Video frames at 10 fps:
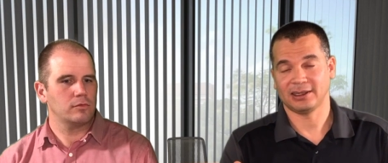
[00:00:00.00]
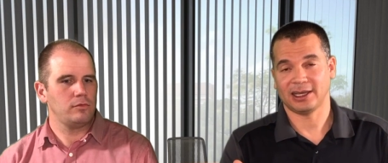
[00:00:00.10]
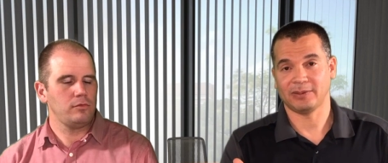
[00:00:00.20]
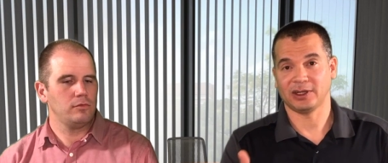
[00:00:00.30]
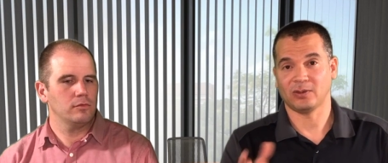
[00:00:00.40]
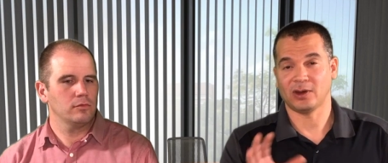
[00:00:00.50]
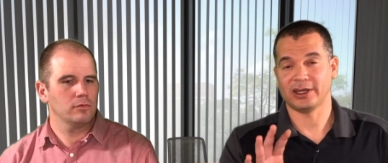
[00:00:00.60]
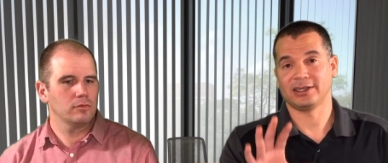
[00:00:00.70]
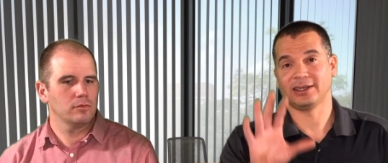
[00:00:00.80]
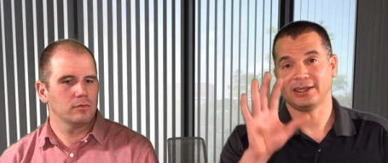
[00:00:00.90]
Speaker 1: I'm going to
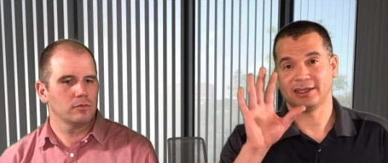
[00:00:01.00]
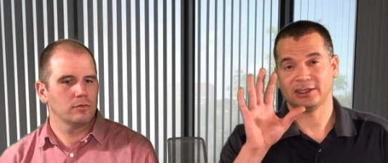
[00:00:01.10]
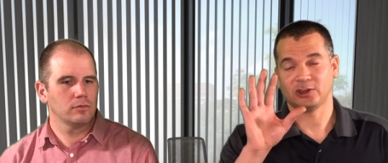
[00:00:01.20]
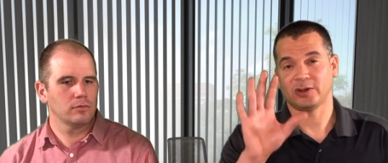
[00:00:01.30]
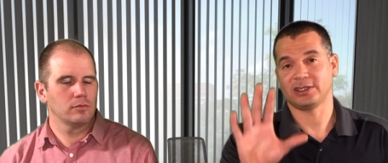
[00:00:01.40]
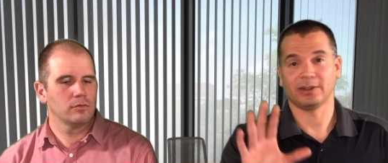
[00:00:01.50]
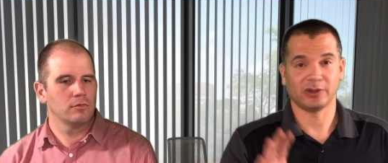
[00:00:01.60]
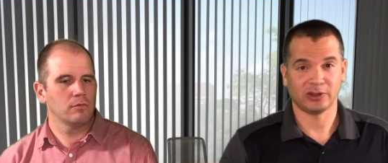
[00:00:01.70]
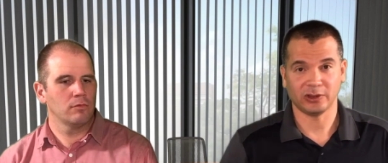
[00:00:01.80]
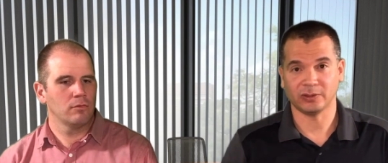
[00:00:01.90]
want choice
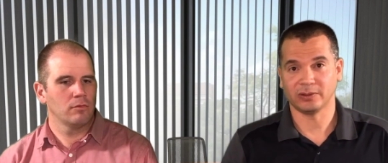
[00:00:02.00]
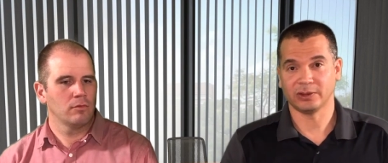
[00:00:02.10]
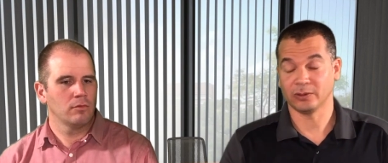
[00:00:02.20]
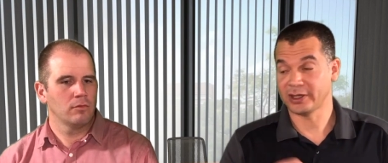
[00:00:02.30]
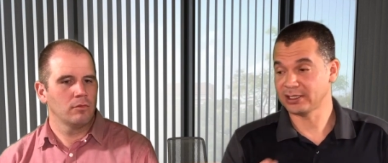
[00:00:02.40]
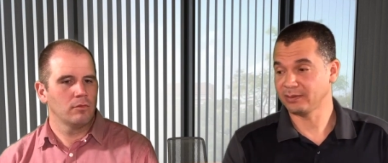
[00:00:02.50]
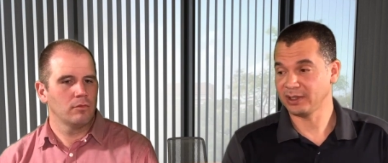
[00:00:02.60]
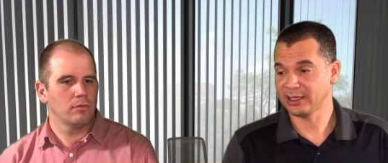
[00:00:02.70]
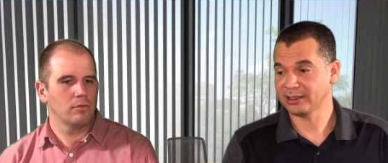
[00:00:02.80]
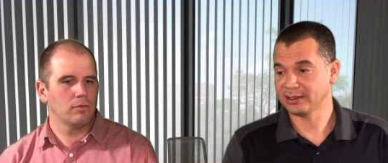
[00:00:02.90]
number two. The reason
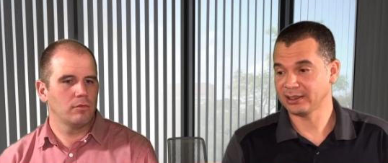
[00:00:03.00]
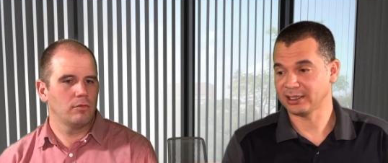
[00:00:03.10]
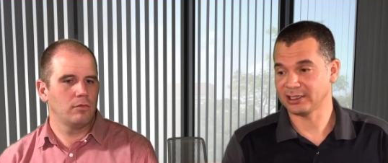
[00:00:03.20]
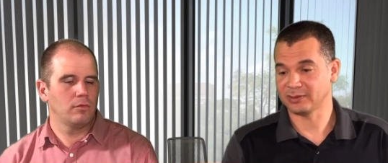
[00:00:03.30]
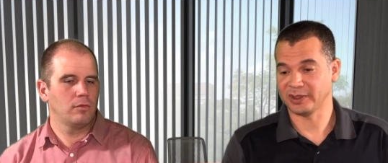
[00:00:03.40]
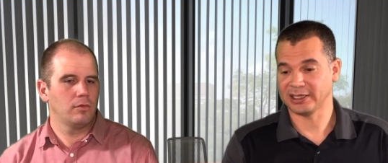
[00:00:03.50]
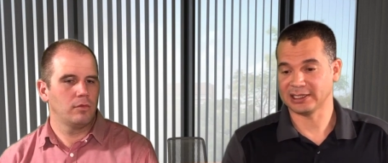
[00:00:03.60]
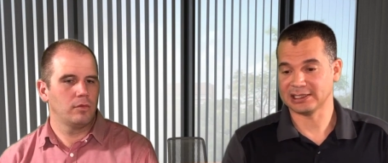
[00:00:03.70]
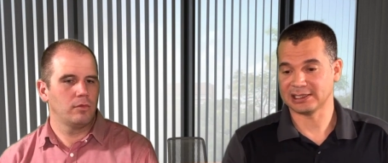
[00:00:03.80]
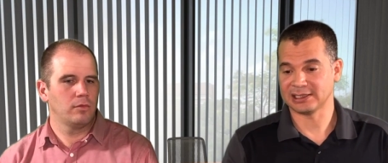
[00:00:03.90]
being is
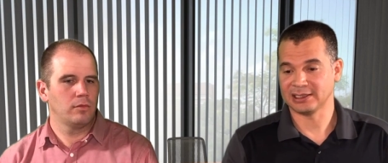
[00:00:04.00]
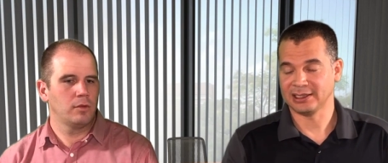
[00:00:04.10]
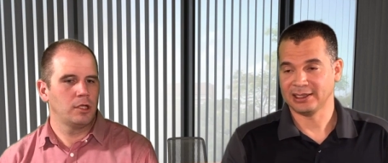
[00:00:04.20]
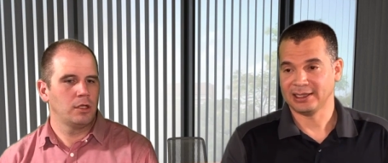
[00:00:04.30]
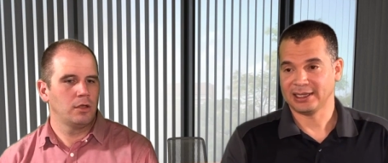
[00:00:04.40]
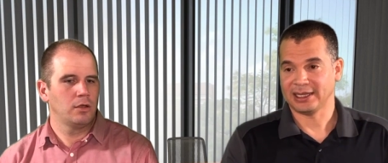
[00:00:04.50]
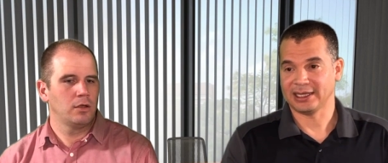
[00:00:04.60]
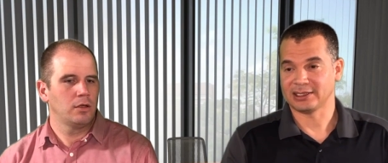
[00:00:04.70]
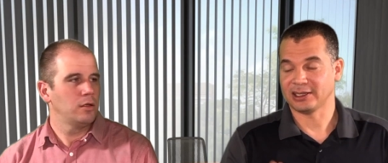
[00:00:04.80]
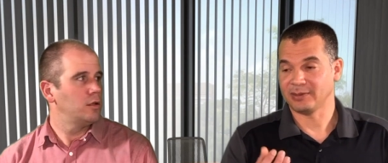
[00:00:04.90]
because
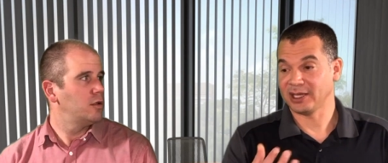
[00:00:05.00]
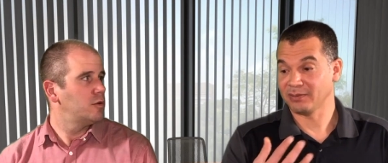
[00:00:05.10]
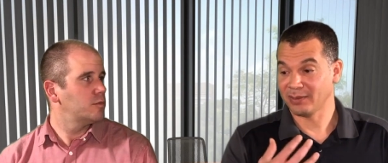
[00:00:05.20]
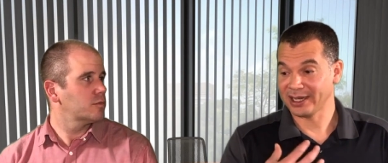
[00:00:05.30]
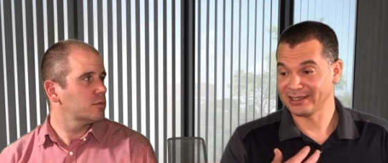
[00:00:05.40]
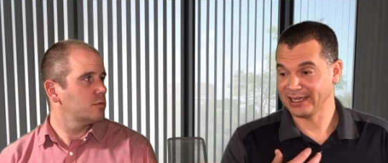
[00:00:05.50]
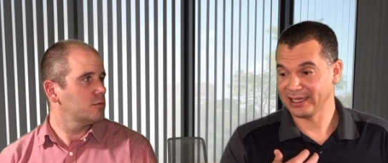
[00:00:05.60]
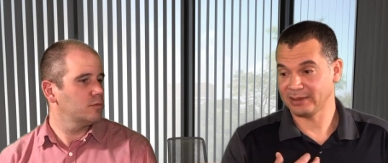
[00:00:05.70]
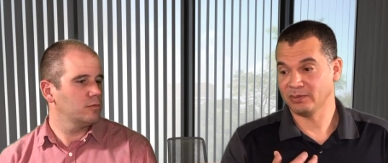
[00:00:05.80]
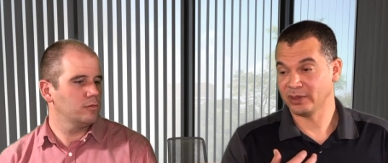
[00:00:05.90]
it's going to make my
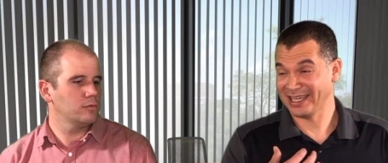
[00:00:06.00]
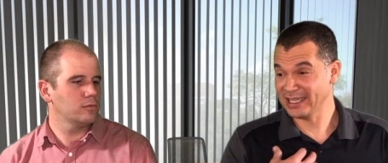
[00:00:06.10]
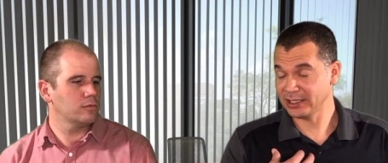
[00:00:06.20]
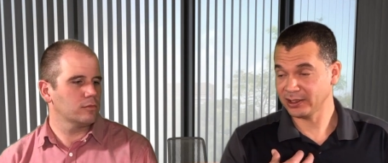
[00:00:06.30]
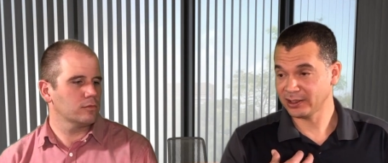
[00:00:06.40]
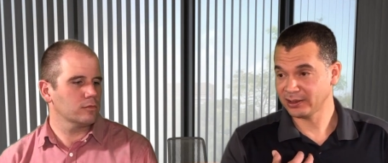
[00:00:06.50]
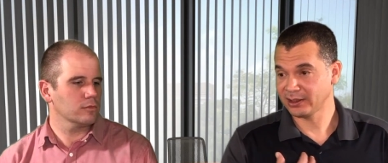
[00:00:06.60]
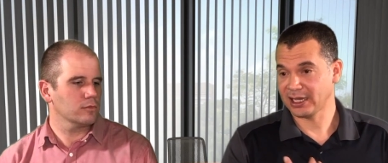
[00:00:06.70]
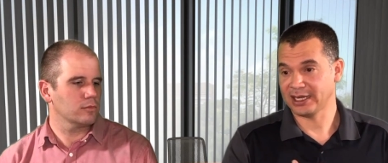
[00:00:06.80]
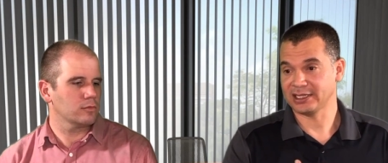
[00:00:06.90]
day easier
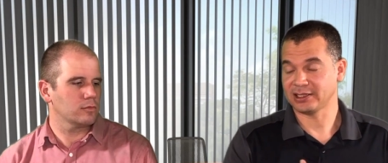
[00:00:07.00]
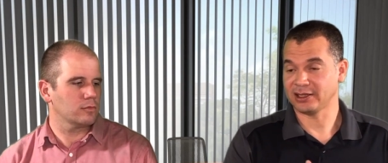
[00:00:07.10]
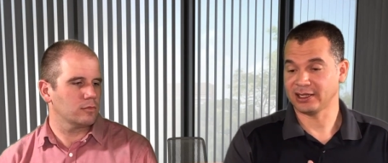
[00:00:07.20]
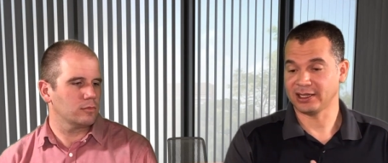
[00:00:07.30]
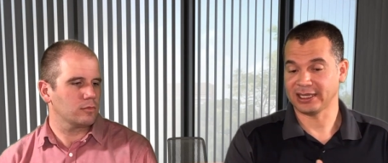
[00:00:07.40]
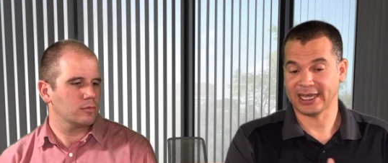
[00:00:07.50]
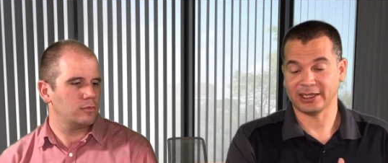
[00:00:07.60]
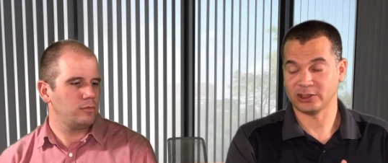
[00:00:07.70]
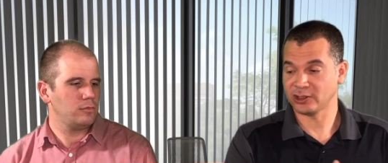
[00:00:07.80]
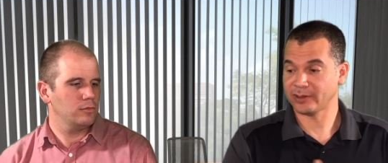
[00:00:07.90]
and it's going to get
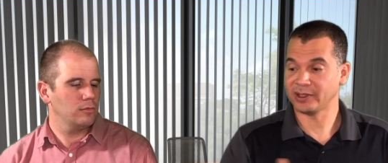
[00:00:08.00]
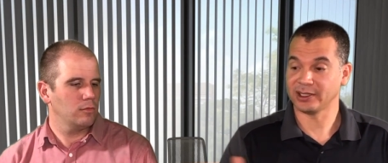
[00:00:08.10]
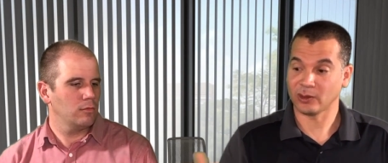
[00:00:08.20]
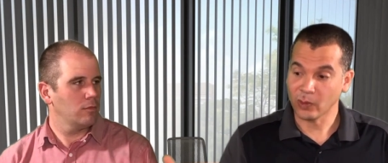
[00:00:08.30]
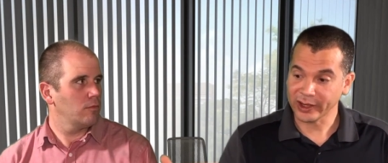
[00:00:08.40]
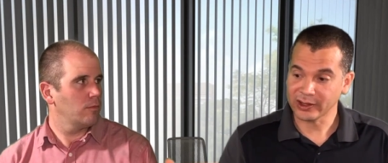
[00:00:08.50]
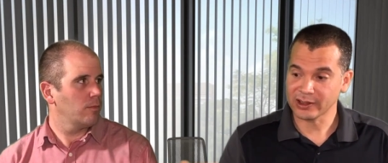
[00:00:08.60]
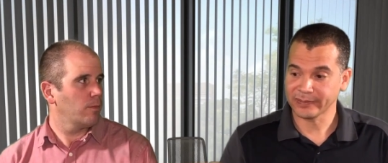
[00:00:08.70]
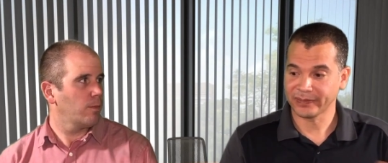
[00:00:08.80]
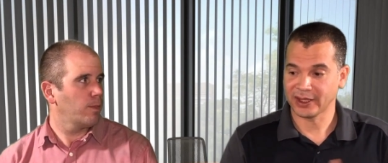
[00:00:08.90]
the job done
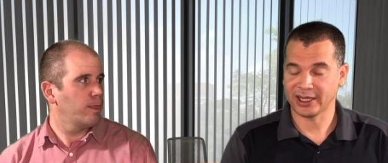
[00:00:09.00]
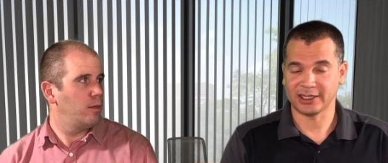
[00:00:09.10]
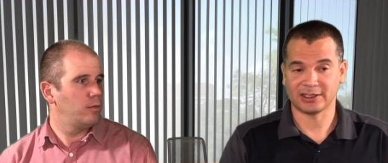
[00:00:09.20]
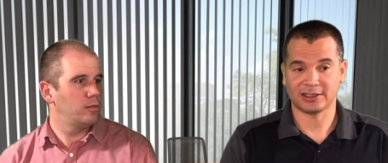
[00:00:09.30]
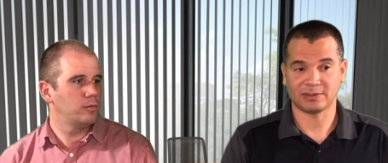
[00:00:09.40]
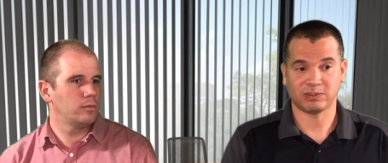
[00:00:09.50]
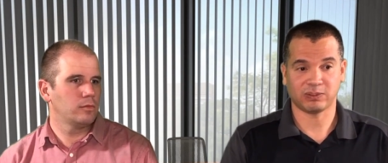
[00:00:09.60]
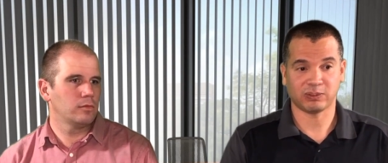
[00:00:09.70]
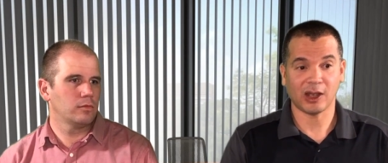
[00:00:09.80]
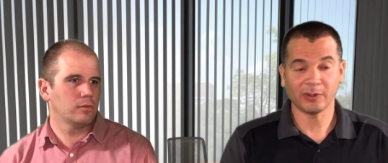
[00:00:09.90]
quicker and it's
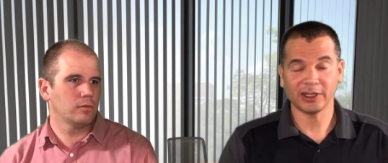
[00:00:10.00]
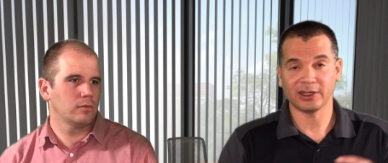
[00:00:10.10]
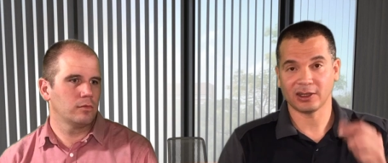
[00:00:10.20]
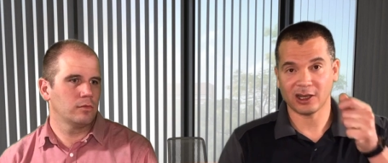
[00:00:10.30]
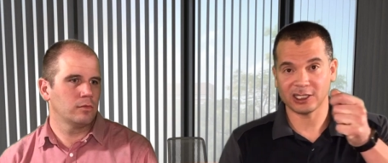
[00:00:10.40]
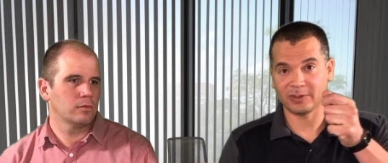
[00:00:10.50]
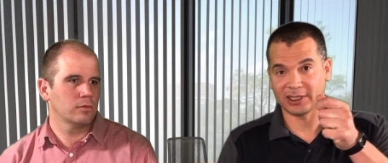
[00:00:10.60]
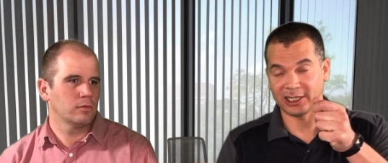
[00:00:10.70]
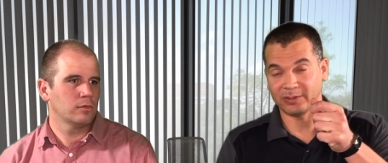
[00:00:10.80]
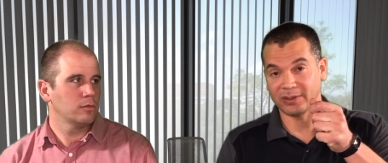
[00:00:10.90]
probably going to cost me a
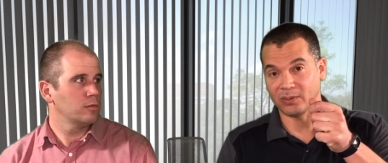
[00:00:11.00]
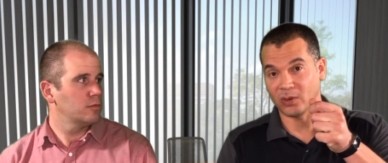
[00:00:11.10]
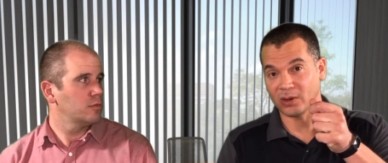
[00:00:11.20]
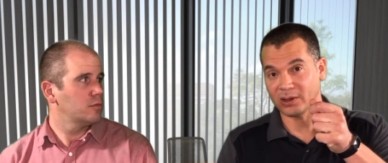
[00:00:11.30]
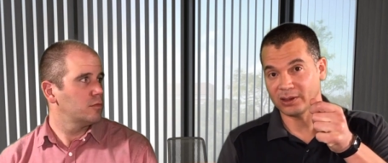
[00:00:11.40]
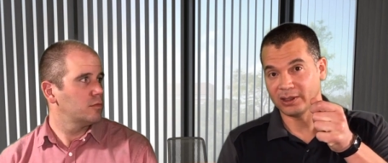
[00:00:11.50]
little bit more.